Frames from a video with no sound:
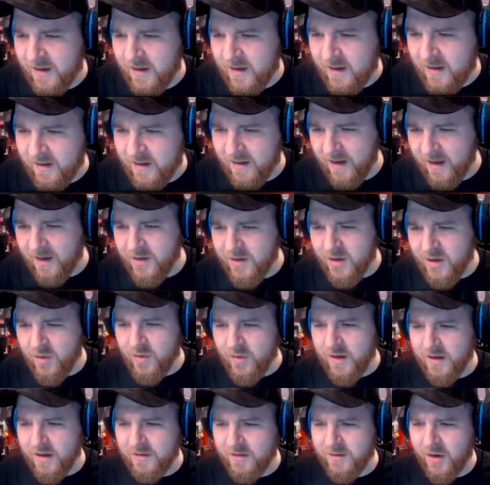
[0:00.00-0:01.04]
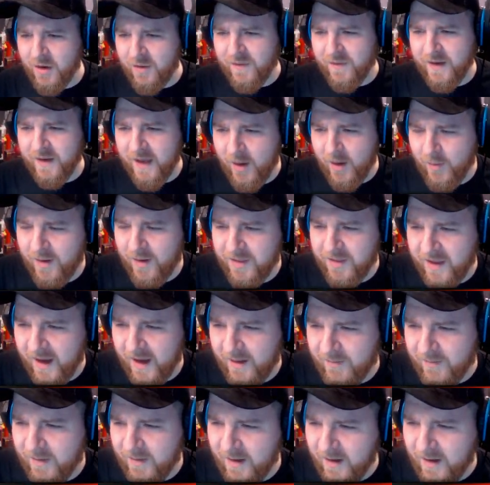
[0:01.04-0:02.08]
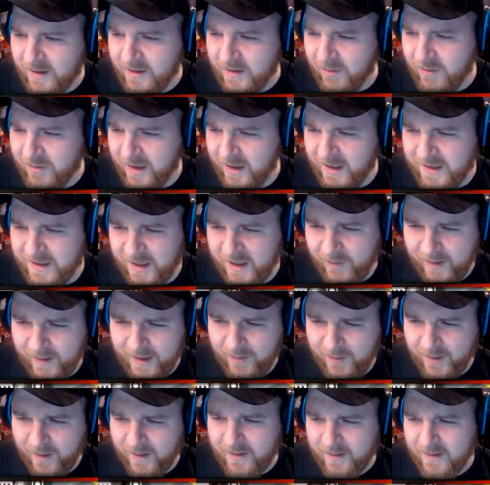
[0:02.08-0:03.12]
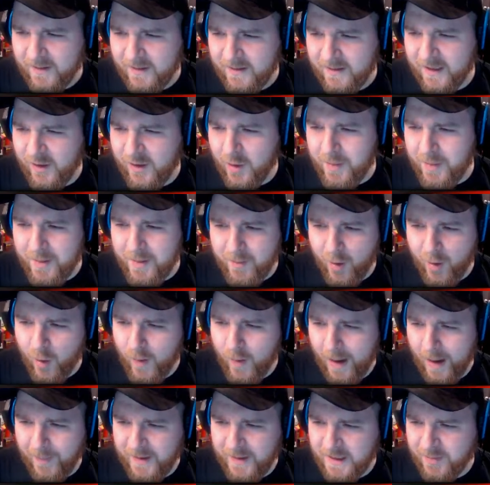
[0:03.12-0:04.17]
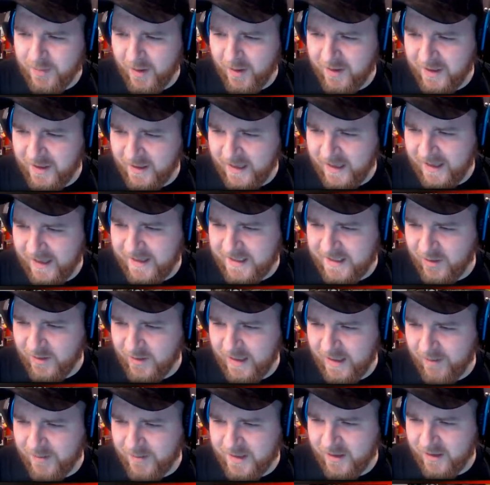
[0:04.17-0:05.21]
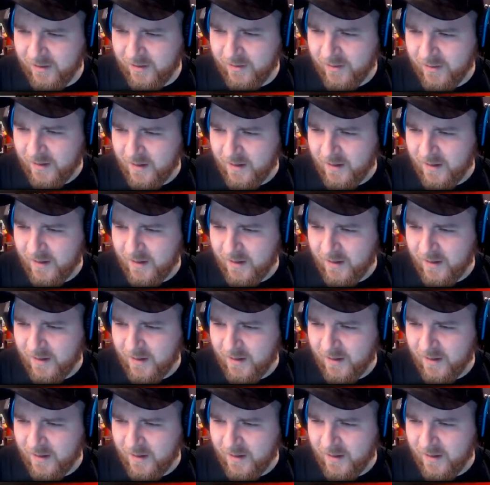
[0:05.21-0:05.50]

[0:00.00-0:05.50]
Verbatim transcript: nuclear with, yeah. I don't think so, anyway. There could be more weapons, but I feel like it's only them two.